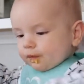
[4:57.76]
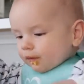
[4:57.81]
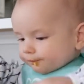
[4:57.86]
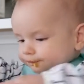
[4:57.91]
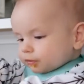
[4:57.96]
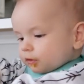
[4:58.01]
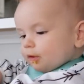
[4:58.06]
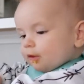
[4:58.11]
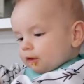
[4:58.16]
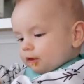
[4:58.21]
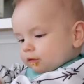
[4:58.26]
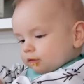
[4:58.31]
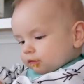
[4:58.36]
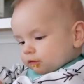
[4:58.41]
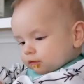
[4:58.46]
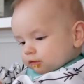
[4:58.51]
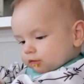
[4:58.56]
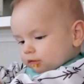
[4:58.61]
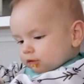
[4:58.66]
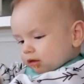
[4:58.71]
and stuff.
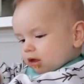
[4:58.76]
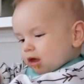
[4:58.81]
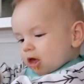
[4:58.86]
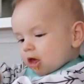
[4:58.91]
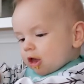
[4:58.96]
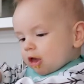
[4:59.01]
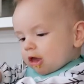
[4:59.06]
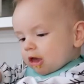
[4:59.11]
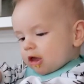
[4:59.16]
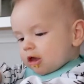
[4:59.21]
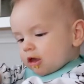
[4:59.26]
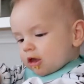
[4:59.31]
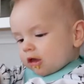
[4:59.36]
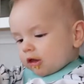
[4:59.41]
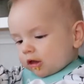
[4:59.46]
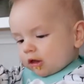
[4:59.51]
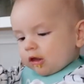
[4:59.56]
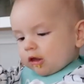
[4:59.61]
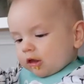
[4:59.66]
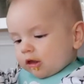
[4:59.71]
Uh, so this
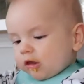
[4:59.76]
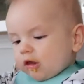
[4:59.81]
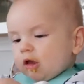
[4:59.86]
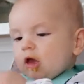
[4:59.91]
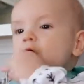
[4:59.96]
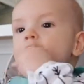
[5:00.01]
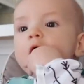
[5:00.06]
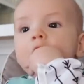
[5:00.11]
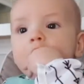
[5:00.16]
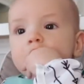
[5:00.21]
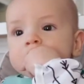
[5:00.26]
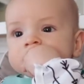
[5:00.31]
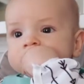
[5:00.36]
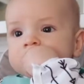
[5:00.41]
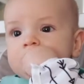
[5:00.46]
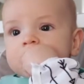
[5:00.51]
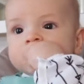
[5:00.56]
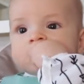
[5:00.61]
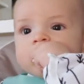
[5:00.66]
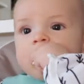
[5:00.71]
is a uh, one
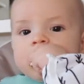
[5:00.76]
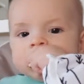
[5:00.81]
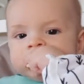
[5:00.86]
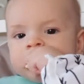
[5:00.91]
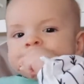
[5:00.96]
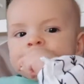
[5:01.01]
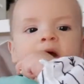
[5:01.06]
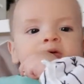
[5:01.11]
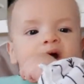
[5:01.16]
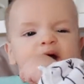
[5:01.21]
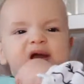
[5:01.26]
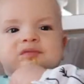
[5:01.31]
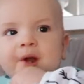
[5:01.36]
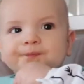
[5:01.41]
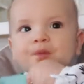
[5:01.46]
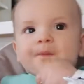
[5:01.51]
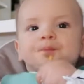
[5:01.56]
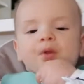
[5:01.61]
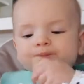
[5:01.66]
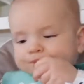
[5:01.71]
time in the day when
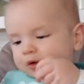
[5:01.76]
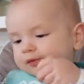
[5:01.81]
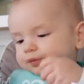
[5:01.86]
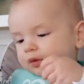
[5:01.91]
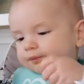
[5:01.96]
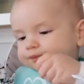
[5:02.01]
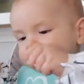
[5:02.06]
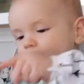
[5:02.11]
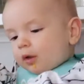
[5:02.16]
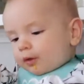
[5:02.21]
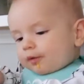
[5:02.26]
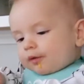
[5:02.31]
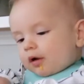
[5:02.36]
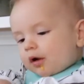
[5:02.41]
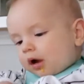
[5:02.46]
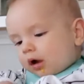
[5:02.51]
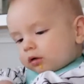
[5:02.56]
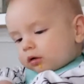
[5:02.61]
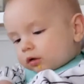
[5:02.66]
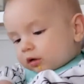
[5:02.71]
I, uh,
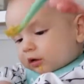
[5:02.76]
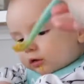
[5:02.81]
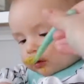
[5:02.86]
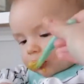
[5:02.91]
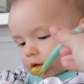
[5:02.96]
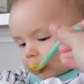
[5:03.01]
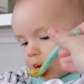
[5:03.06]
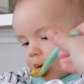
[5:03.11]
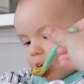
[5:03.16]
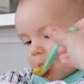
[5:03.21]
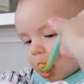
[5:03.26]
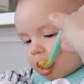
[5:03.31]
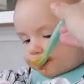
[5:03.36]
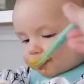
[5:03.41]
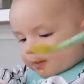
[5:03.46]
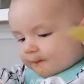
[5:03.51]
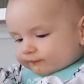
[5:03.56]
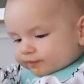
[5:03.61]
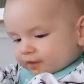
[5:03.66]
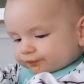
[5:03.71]
you know, make
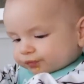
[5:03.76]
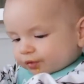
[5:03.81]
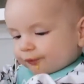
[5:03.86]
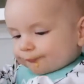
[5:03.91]
myself